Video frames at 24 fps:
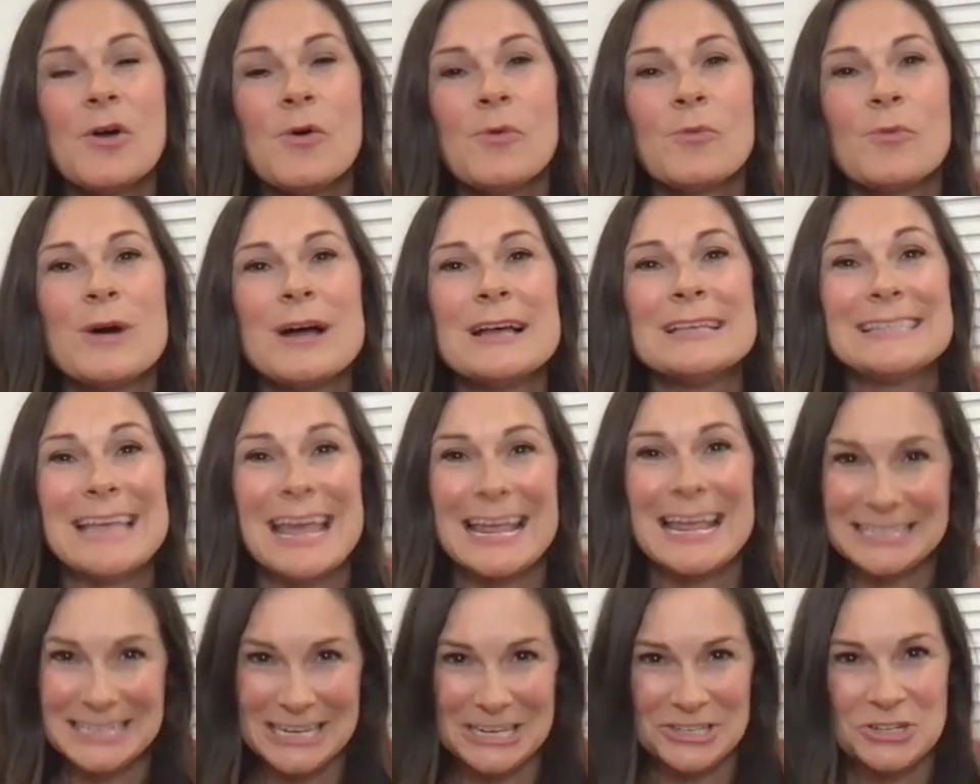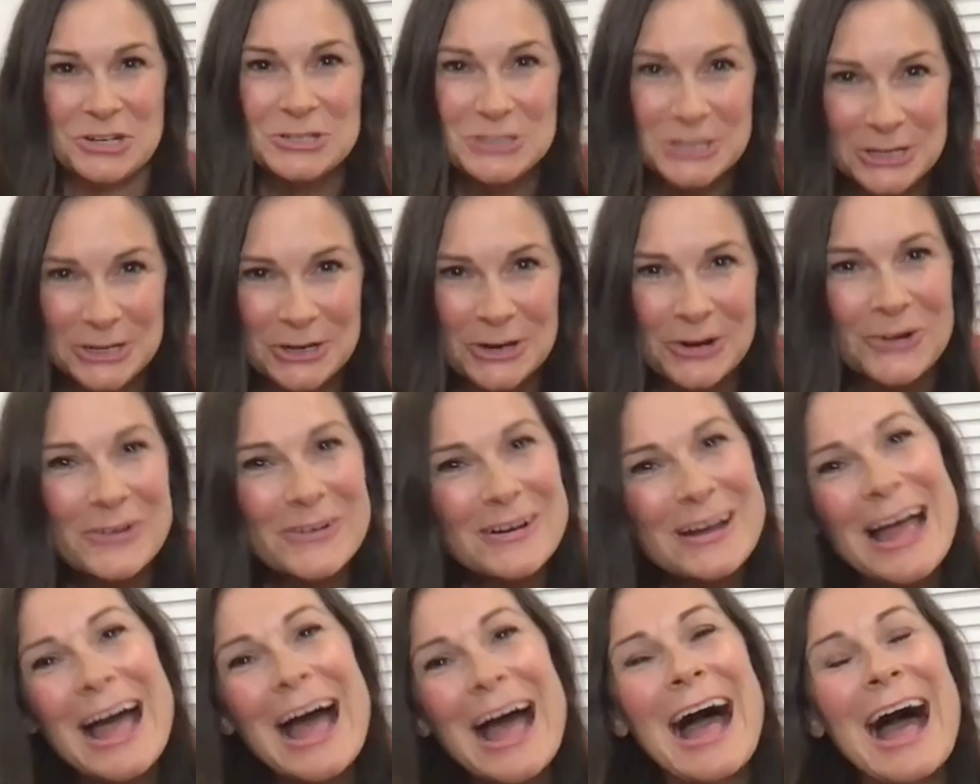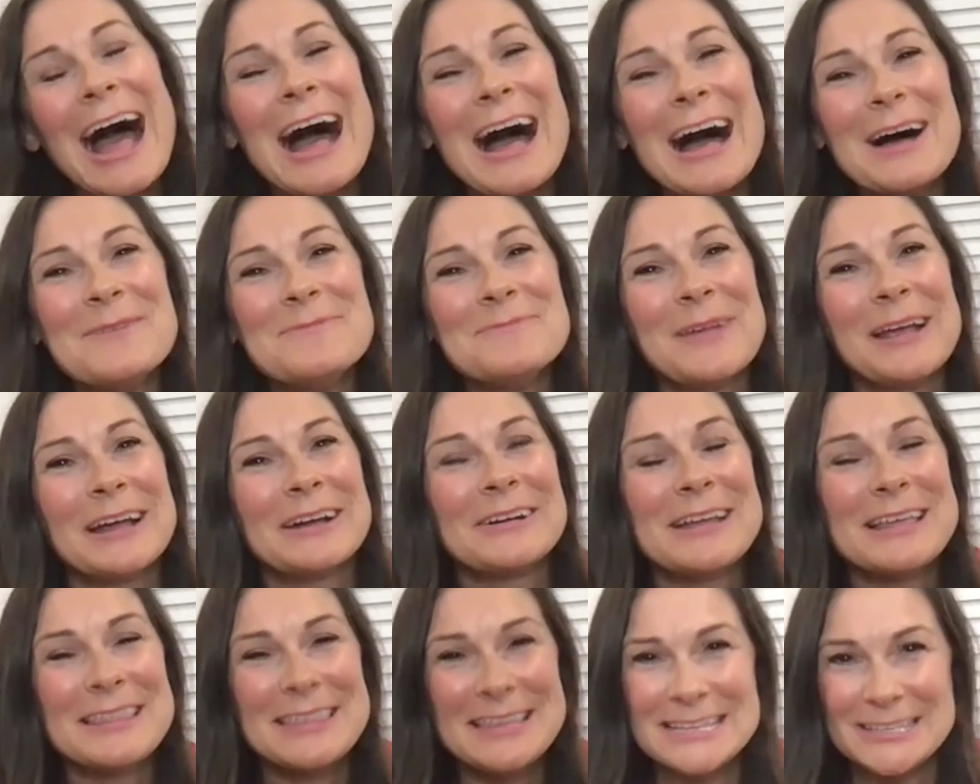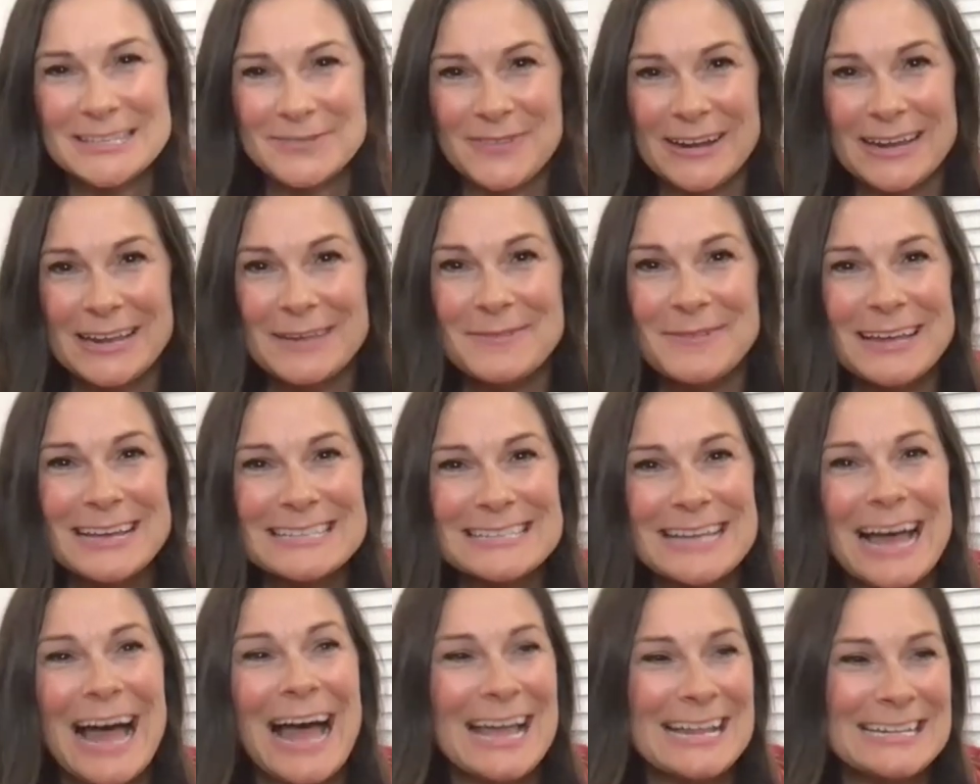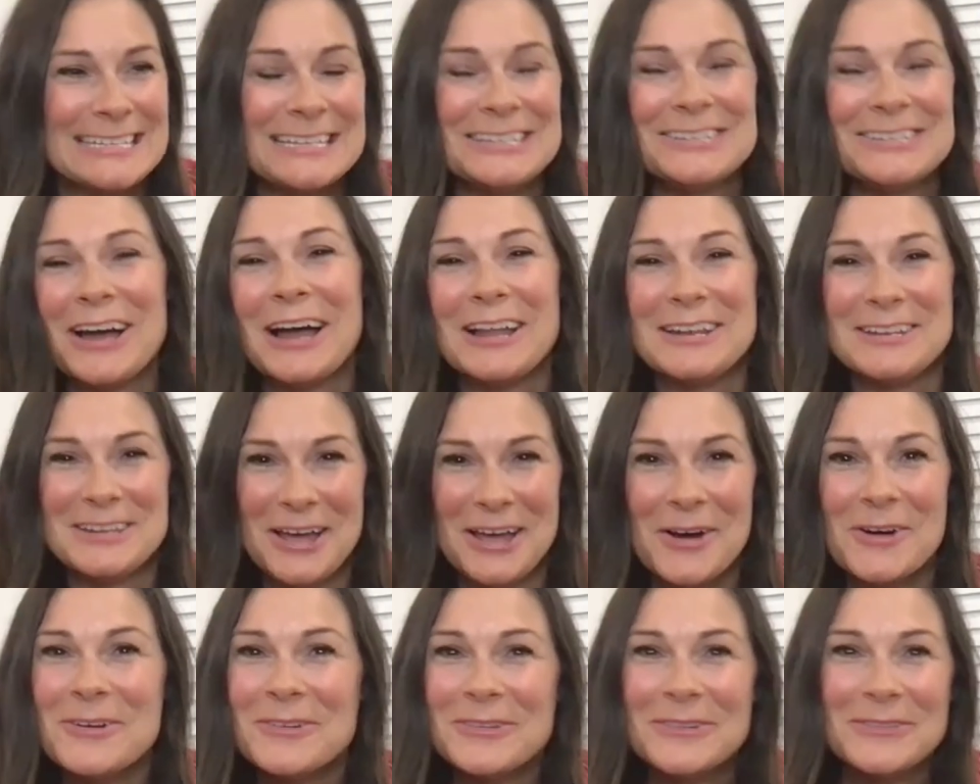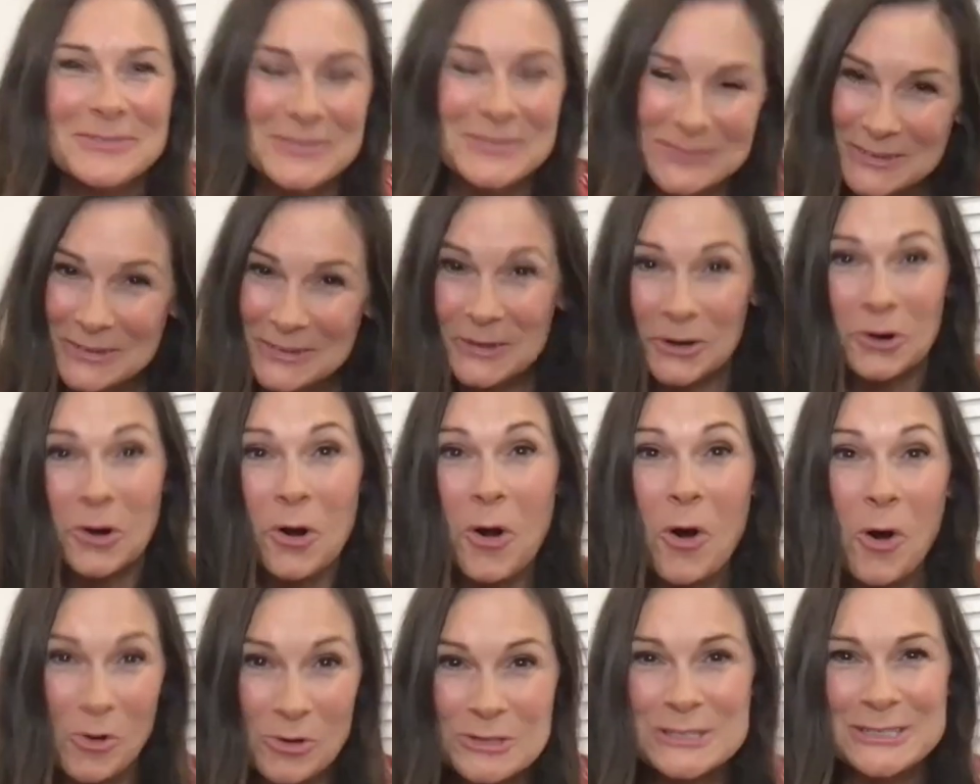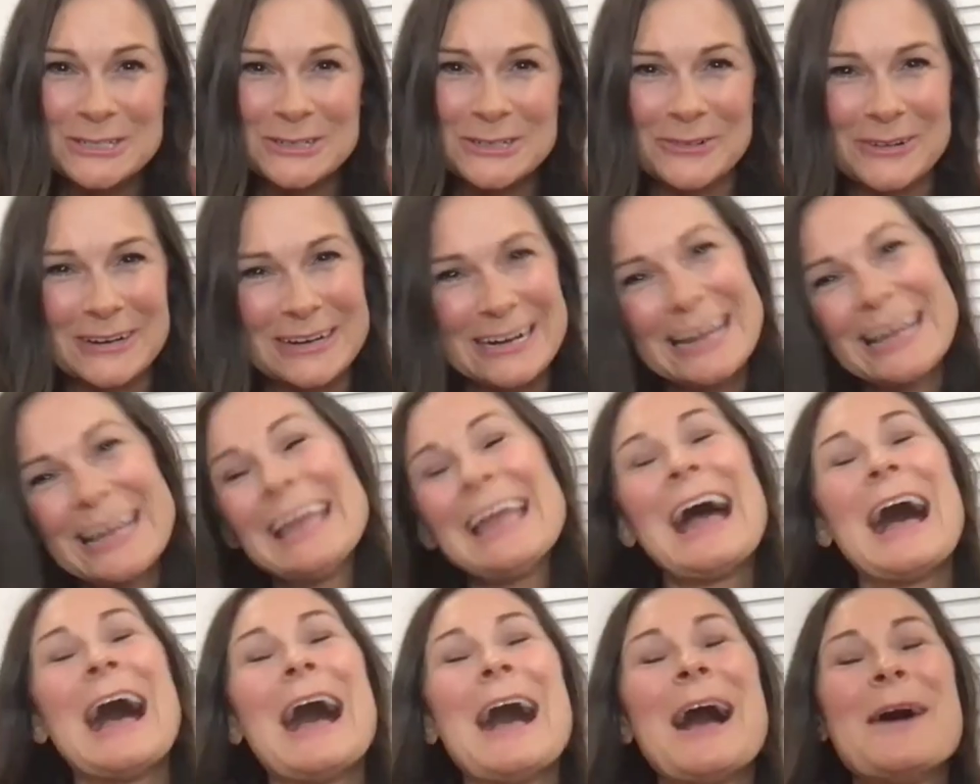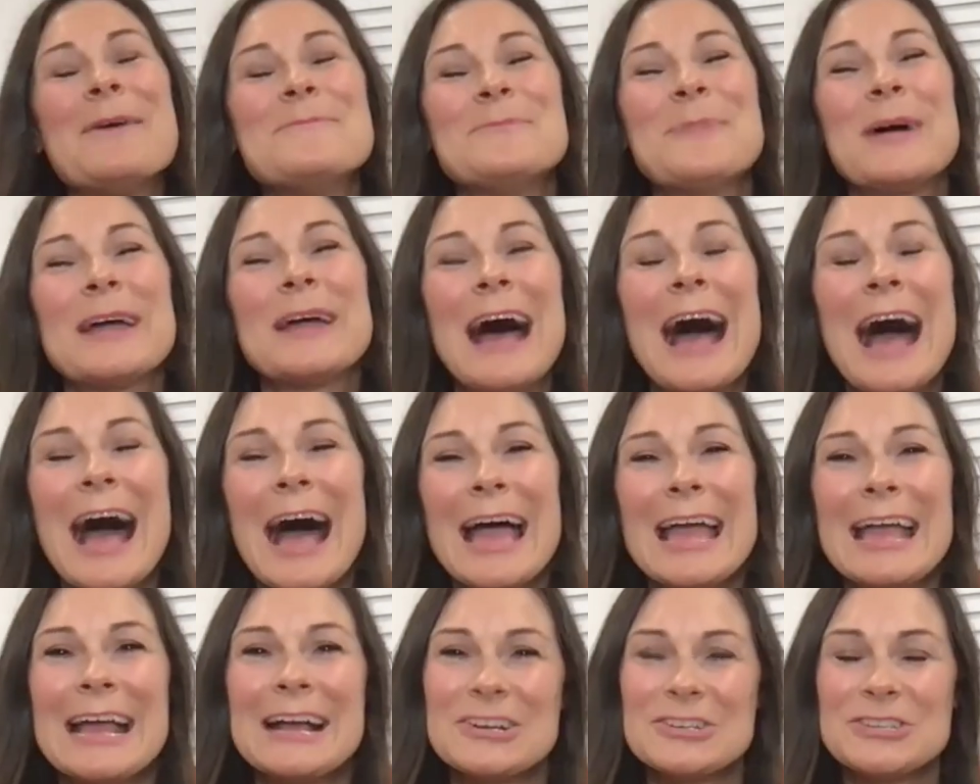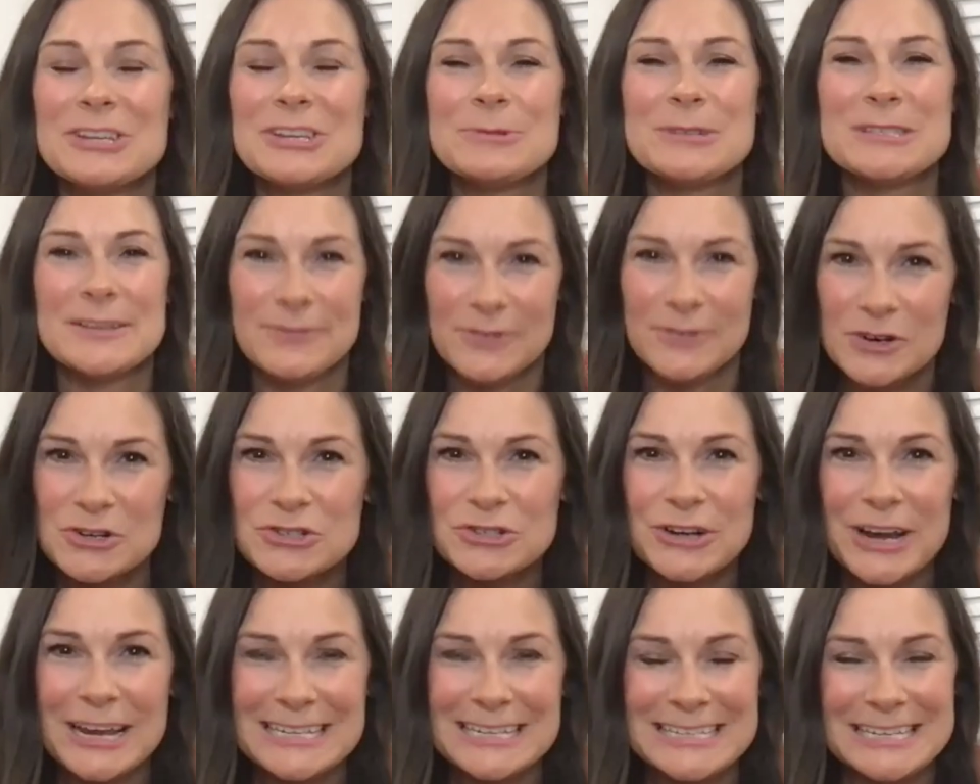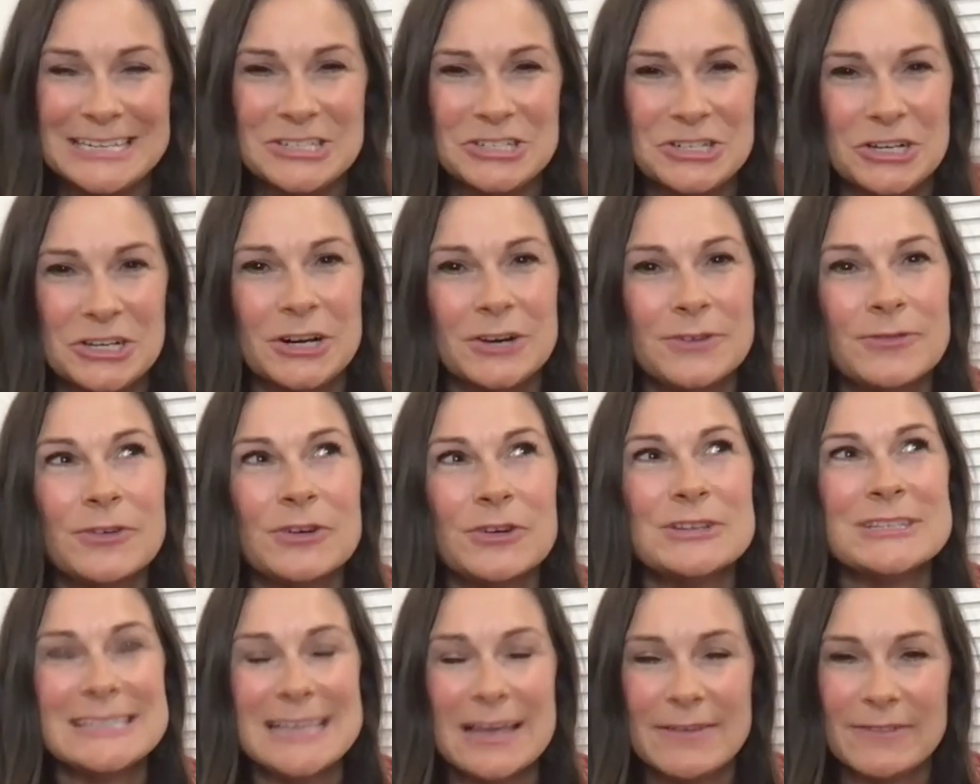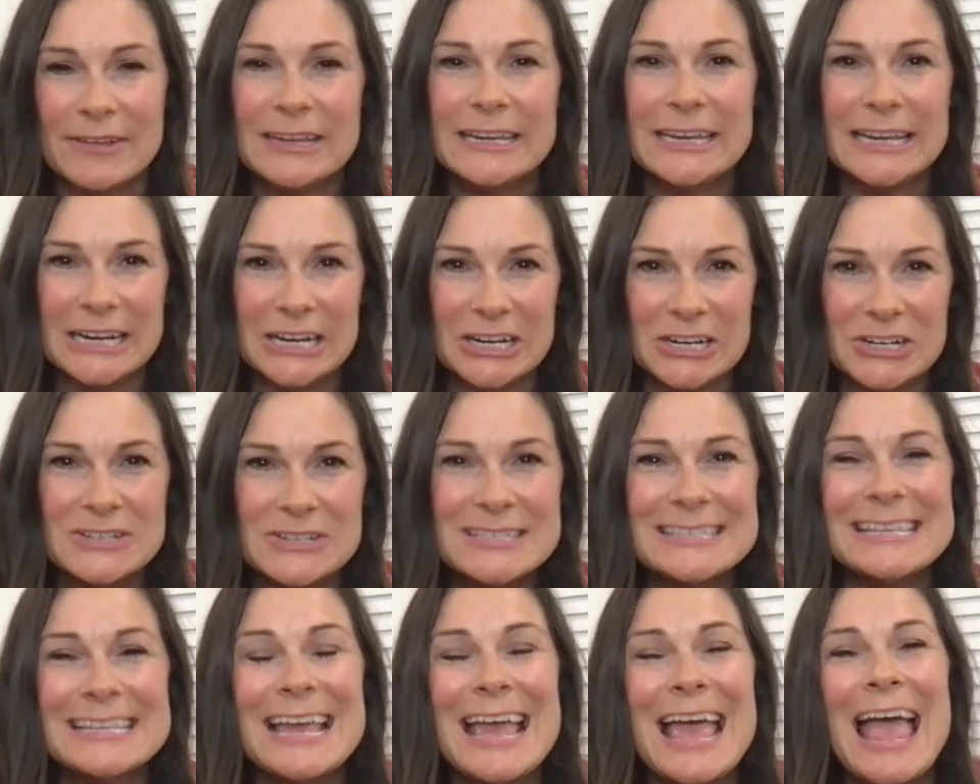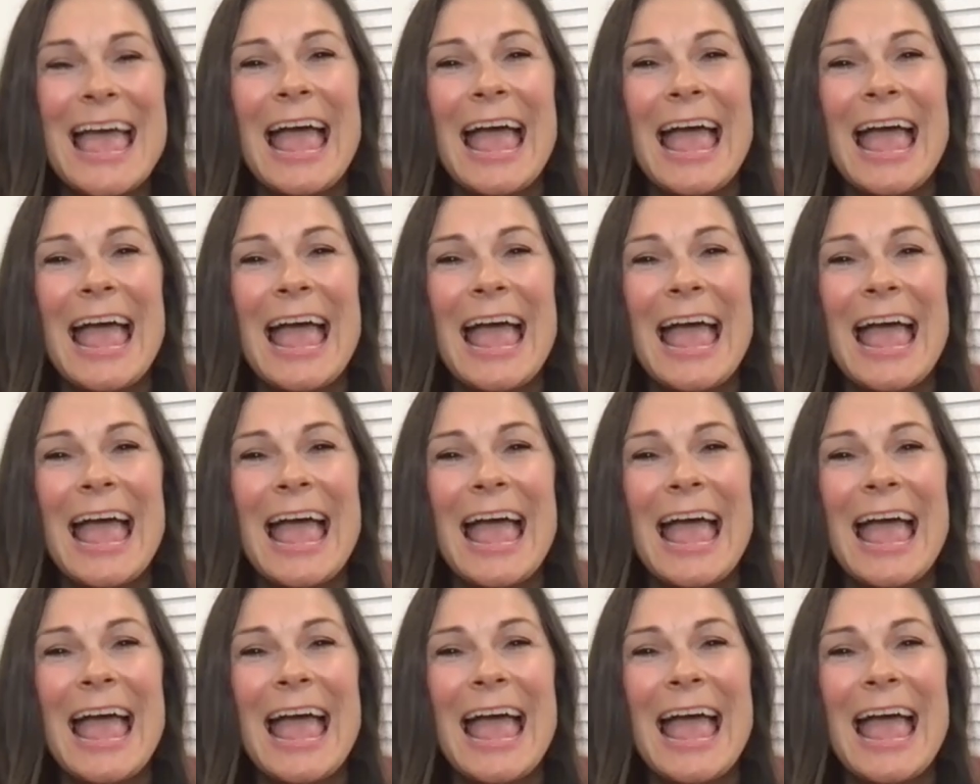was a teacher too. Meredith, is funny because I did not know your whole story, but I actually was a first grade teacher for 7 years.